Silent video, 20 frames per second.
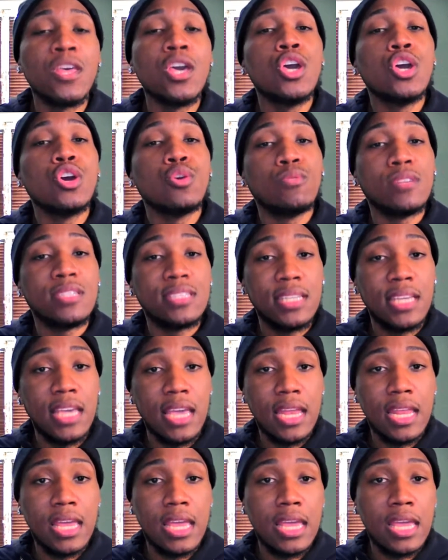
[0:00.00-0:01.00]
was
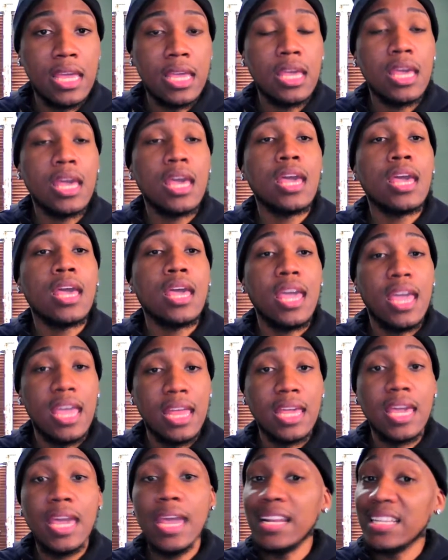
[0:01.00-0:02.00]
getting in
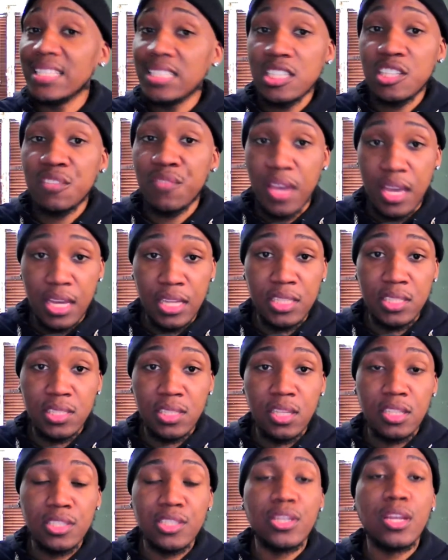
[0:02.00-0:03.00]
Candiace's face.
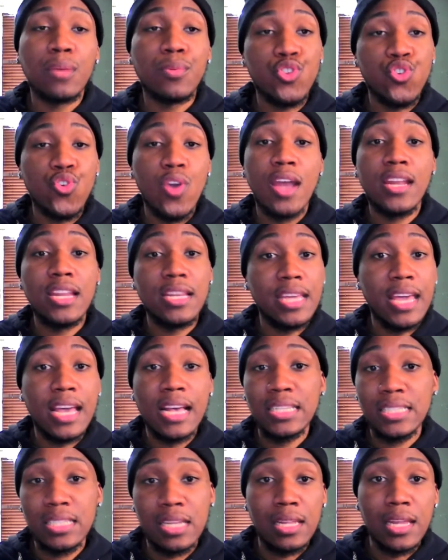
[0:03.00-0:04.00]
So they were trying to de
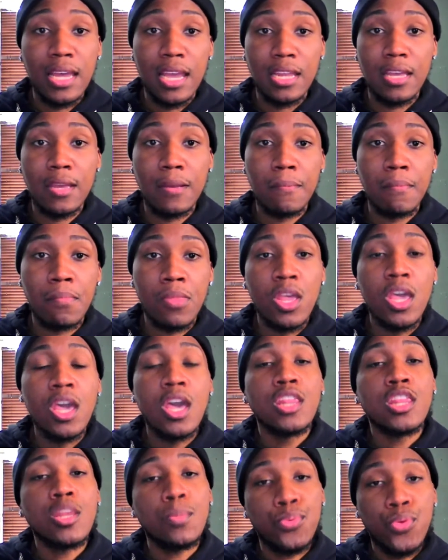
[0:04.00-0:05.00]
escalate it.
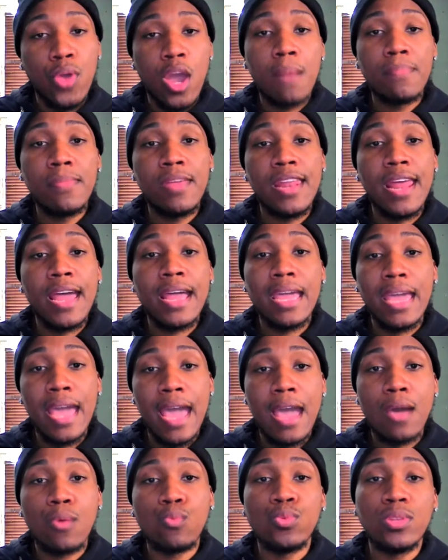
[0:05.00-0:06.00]
The problem that I
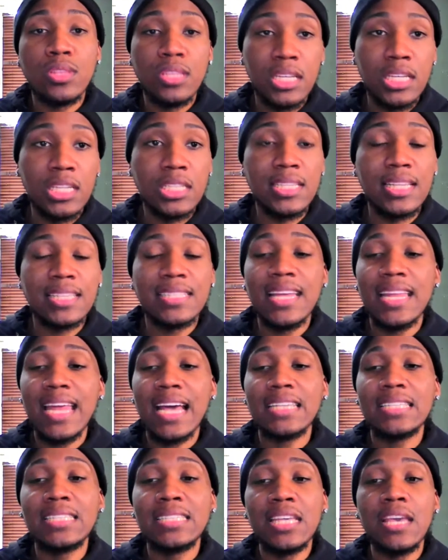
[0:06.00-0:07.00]
got with this is that I
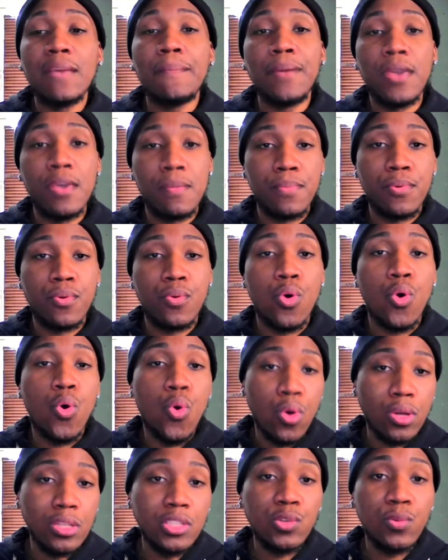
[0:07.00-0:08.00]
see people
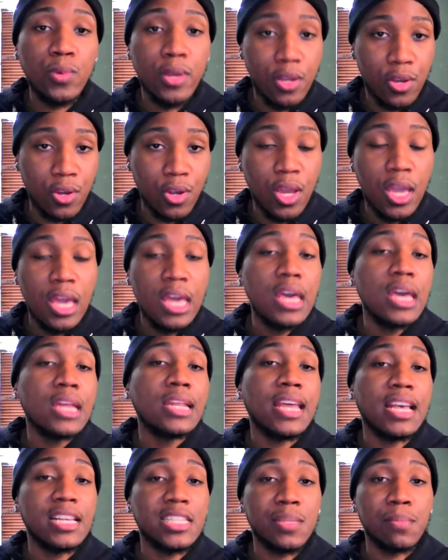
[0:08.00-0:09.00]
on Twitter
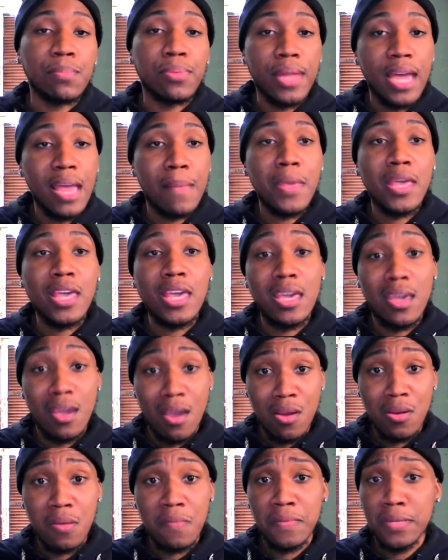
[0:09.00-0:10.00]
that's blaming
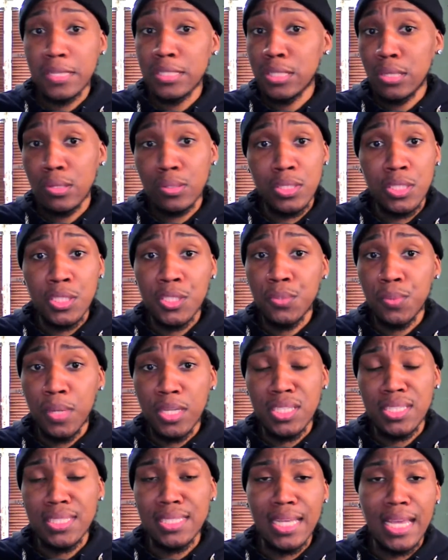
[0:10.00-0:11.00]
Keiarna for this whole
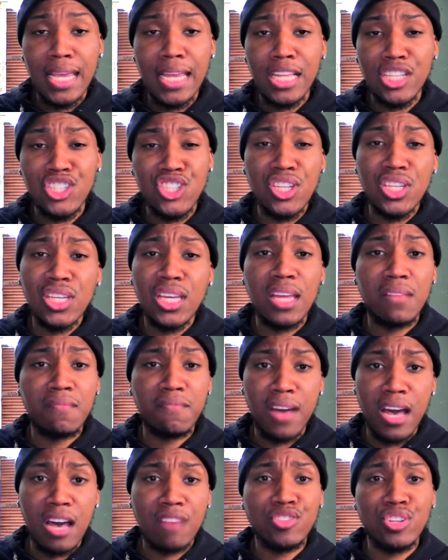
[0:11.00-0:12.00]
situation, saying that she
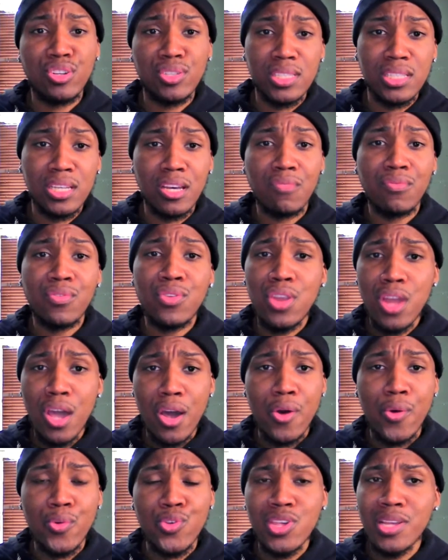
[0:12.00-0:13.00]
involved herself.
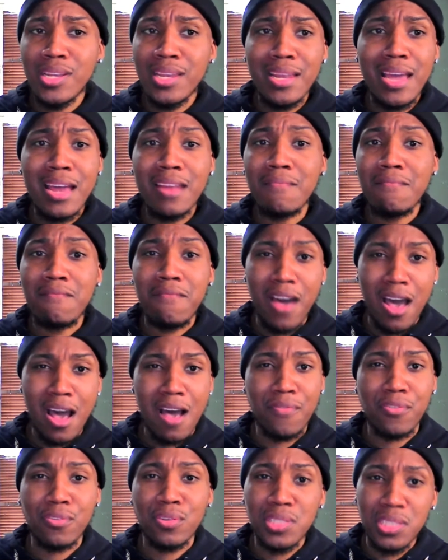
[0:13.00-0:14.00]
No, she did not
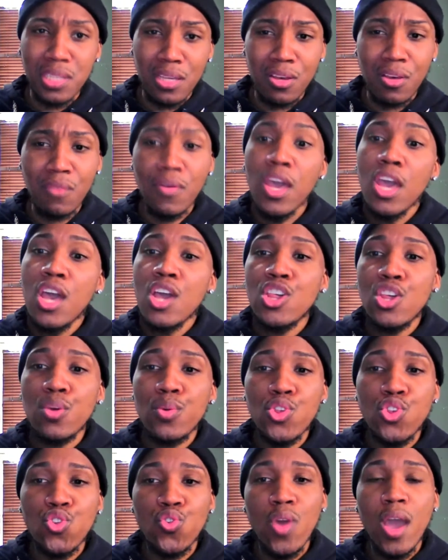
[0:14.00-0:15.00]
involve herself. She
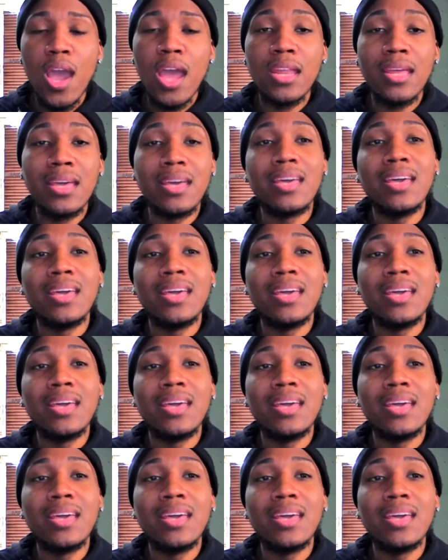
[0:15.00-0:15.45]
was trying to